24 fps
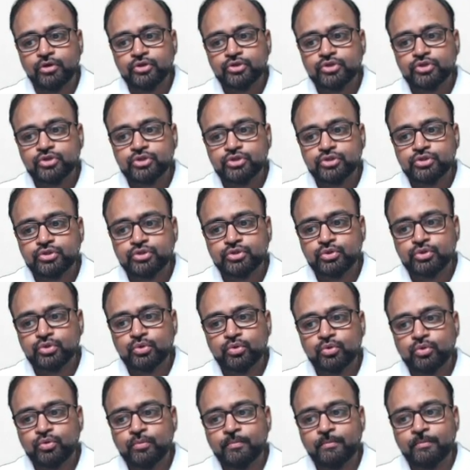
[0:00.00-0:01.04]

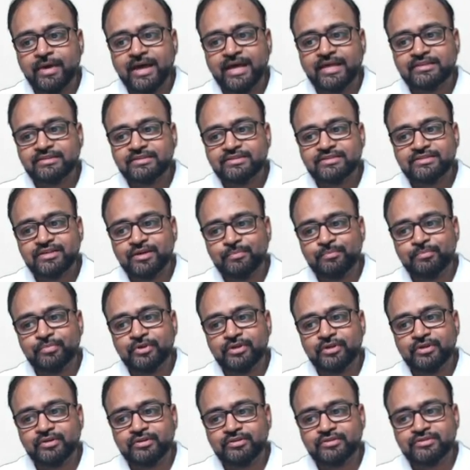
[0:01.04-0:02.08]
snowman's
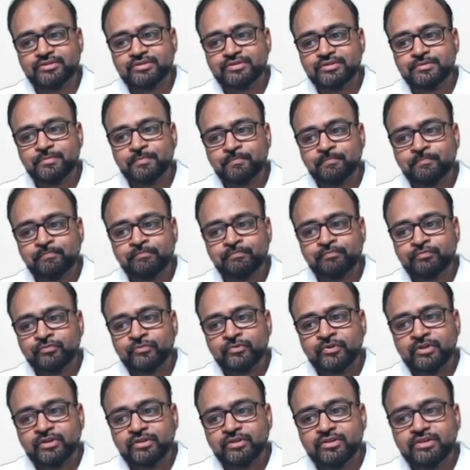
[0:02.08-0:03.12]
appearance.
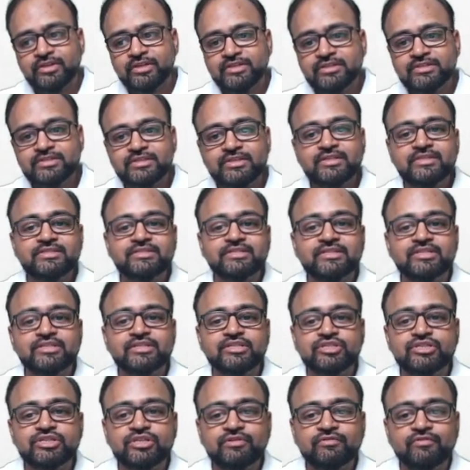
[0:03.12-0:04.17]
This is
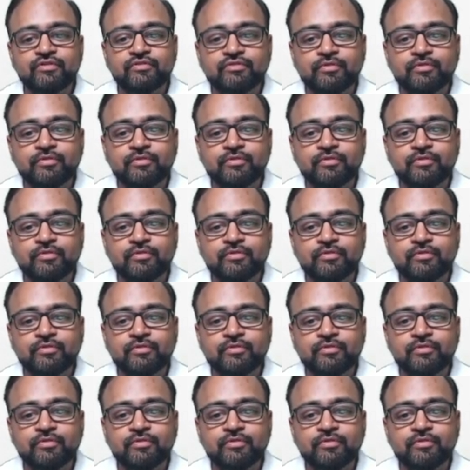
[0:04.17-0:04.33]
suggestive of